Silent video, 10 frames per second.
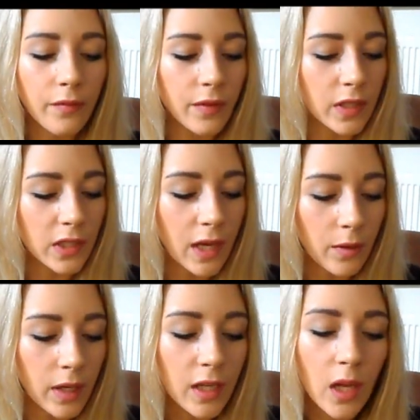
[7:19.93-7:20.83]
for the
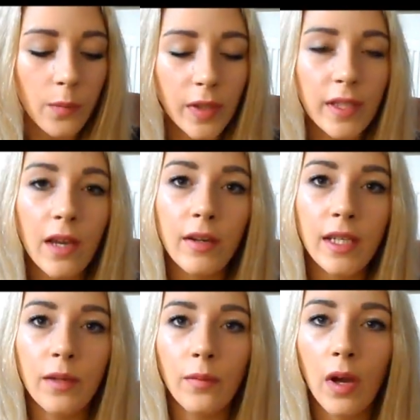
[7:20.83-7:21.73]
shower, but the
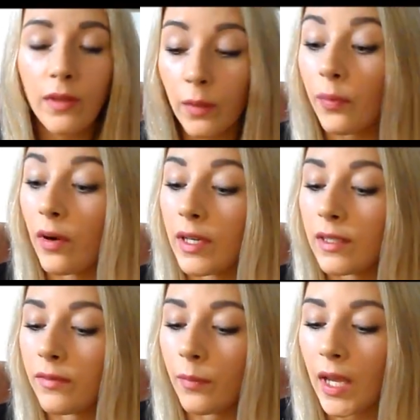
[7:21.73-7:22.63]
only other
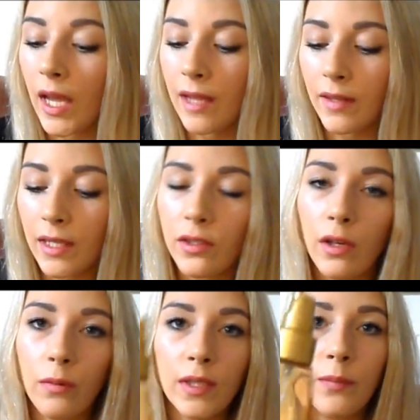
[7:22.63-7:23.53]
product for my hair that I
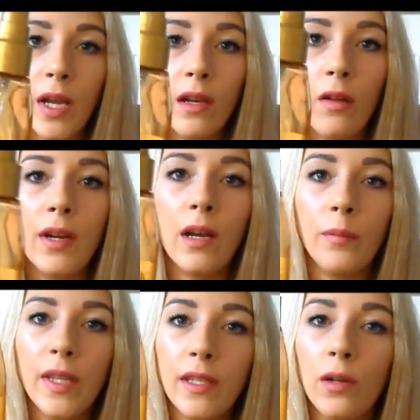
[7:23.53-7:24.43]
took was my
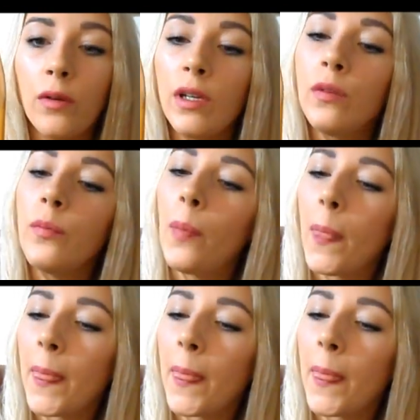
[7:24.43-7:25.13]
L'Oreal Mythic Oil.